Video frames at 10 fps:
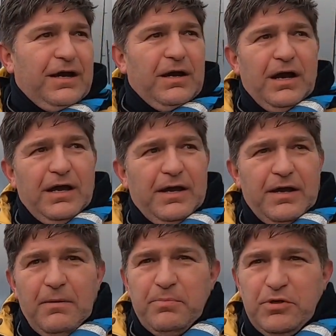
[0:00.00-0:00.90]

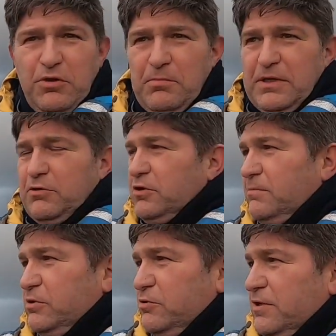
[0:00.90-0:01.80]
I'm predominantly going to be
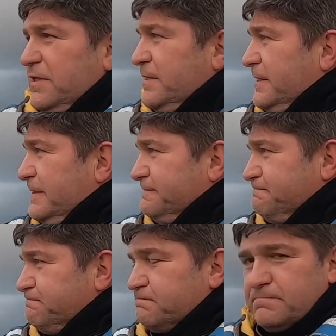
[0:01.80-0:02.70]
doing
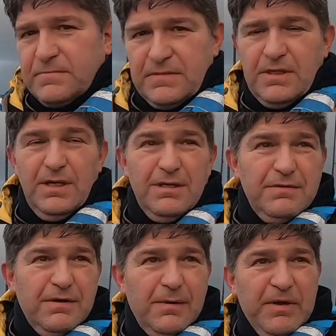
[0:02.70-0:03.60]

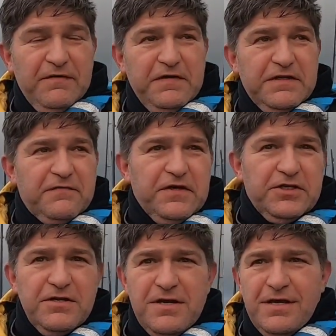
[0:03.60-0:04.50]
a bit of feeder
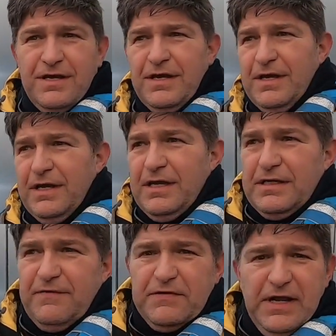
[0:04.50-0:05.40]
fishing, see
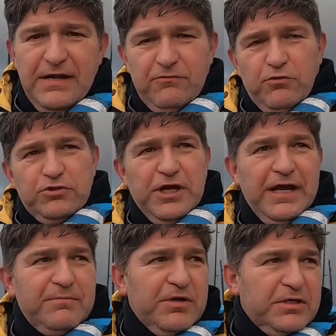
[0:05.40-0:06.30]
if there's any roach
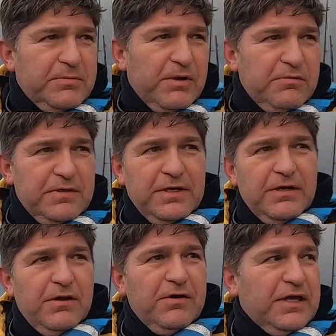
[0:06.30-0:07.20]
hybrids about,
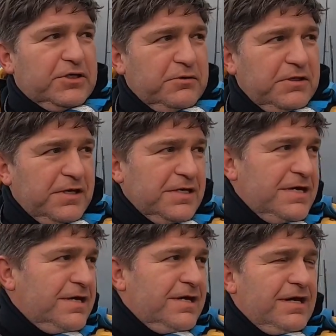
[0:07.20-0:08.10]
all that sort of thing.
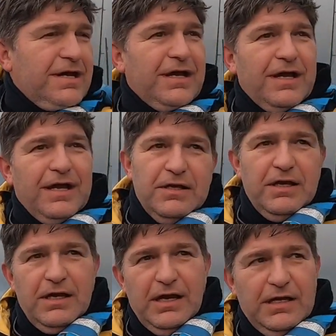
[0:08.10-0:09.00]

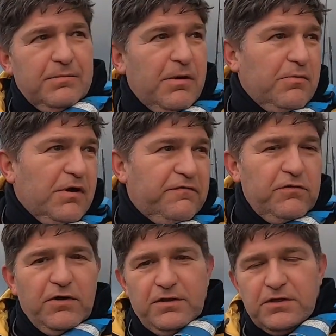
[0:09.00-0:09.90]
And I'm out with a few
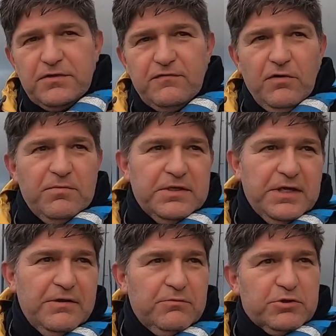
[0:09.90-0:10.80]
others from the
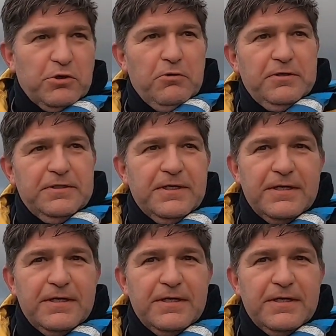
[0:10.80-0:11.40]
central Scotland